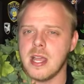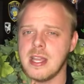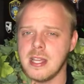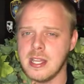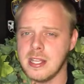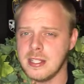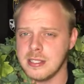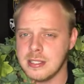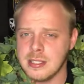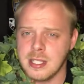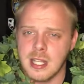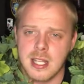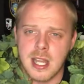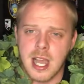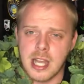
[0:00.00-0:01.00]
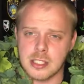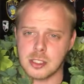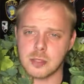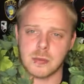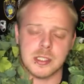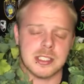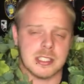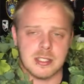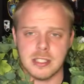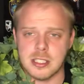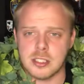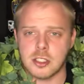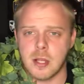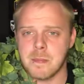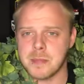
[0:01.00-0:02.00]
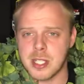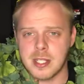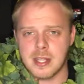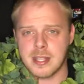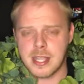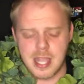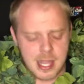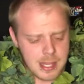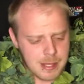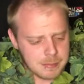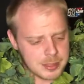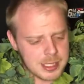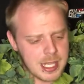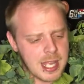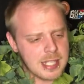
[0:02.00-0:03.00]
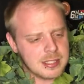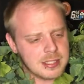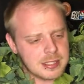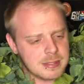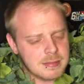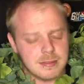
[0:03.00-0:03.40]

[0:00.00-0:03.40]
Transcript: and I just recently jumped into the KMCS